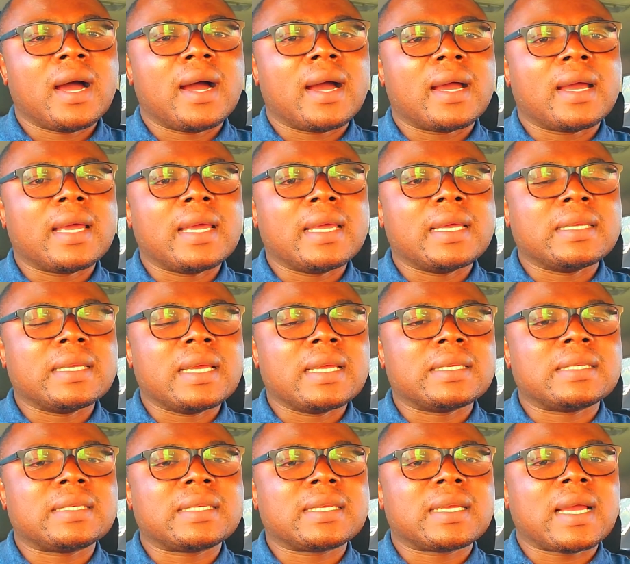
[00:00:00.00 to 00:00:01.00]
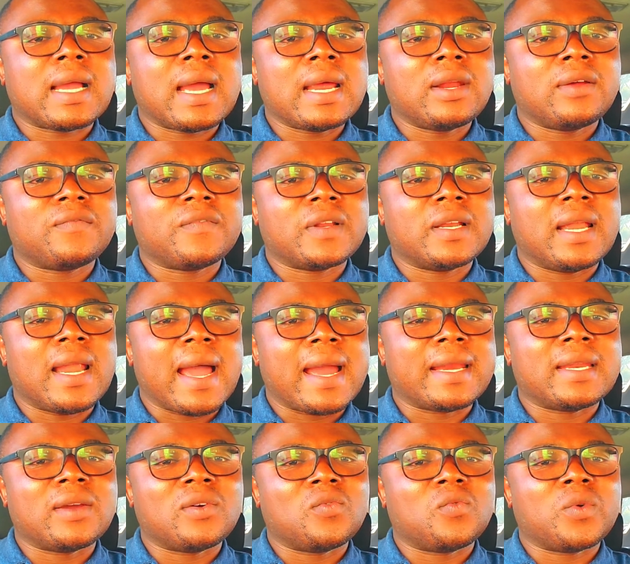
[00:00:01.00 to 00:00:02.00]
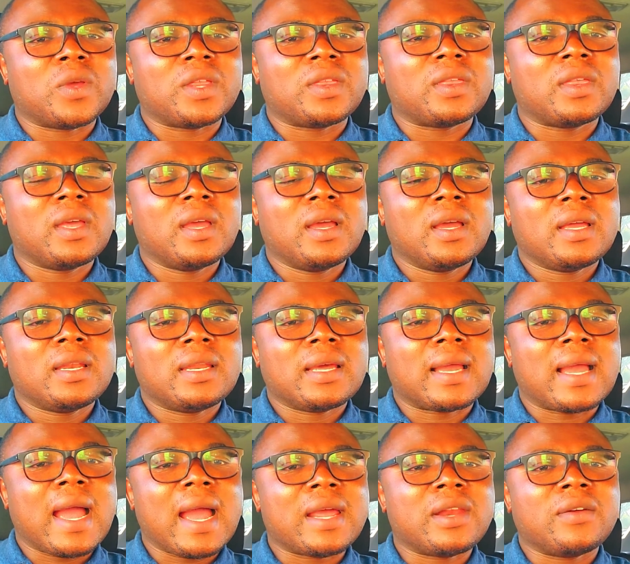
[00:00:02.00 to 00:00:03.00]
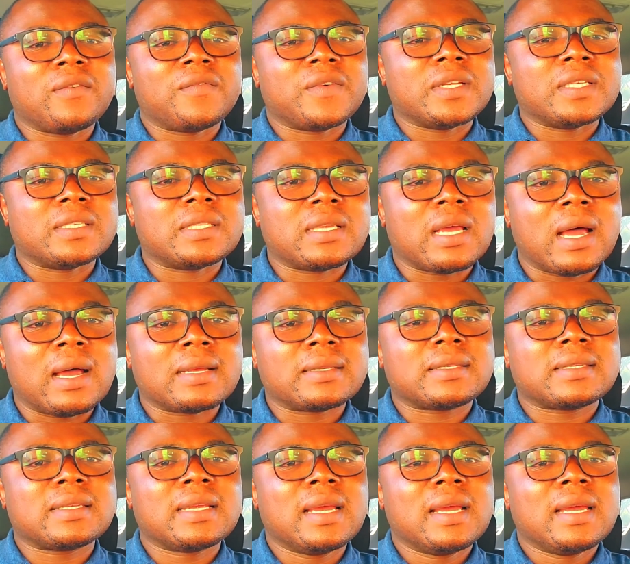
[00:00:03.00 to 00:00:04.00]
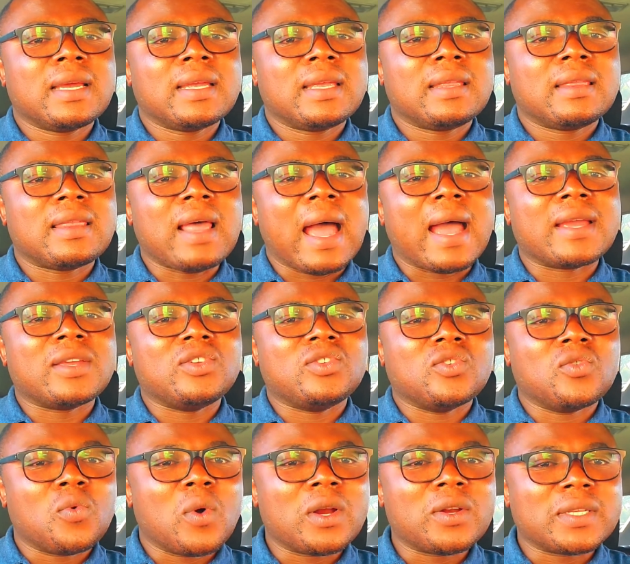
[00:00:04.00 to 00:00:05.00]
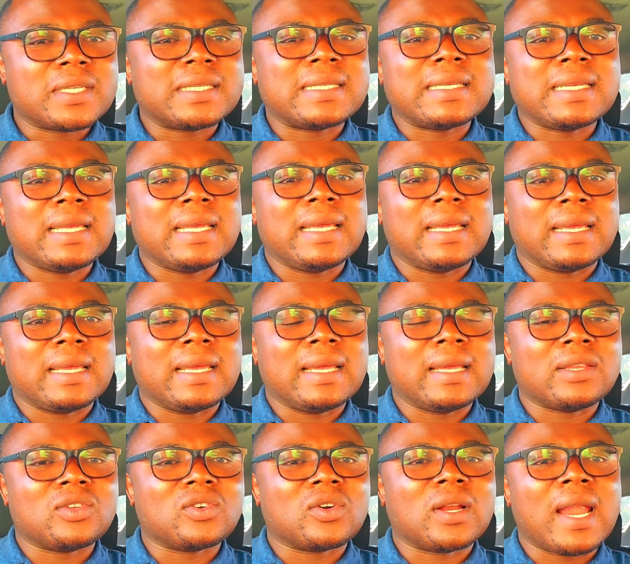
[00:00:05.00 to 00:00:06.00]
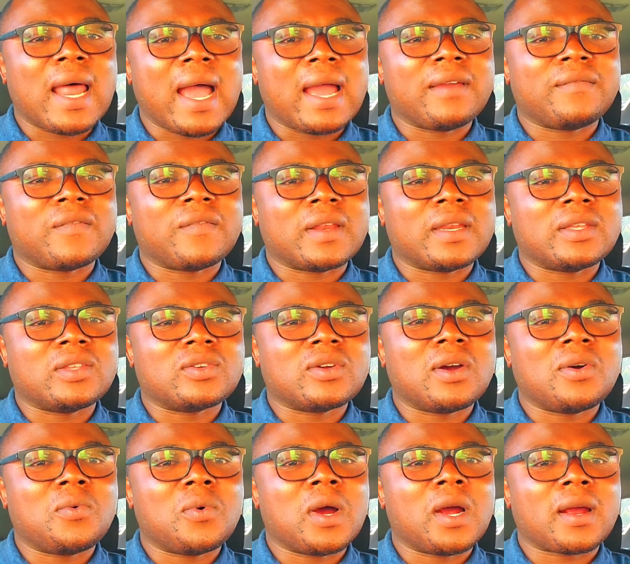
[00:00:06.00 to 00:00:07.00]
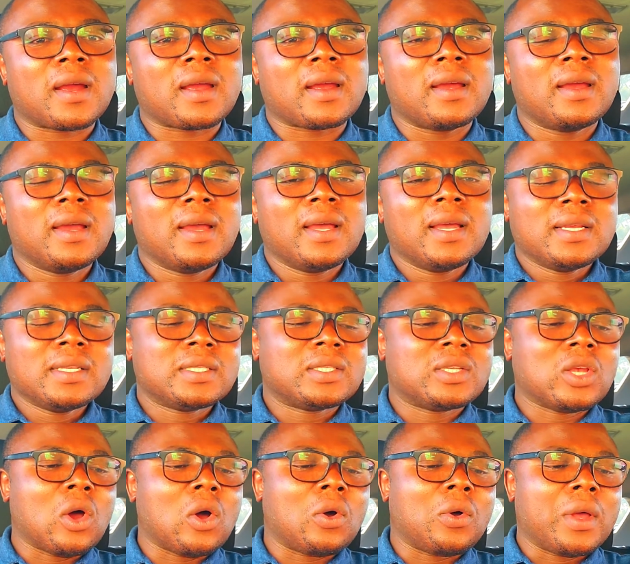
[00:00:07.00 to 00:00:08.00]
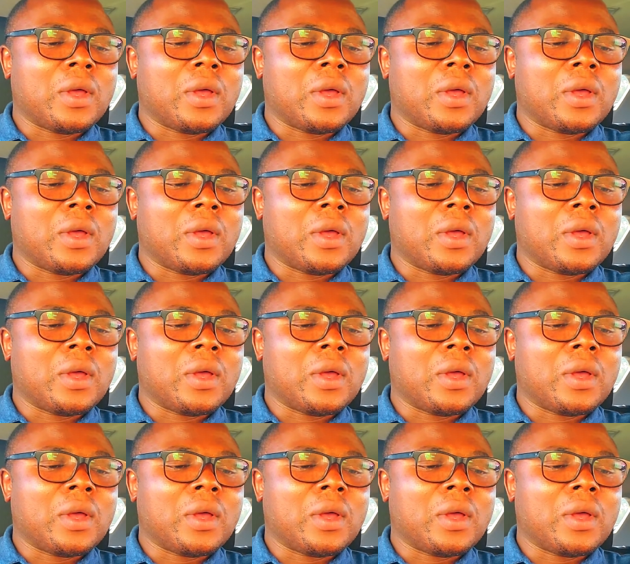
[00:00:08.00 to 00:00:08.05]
it is kind of aligning with the kind of results that you want to see in your life and in your work. So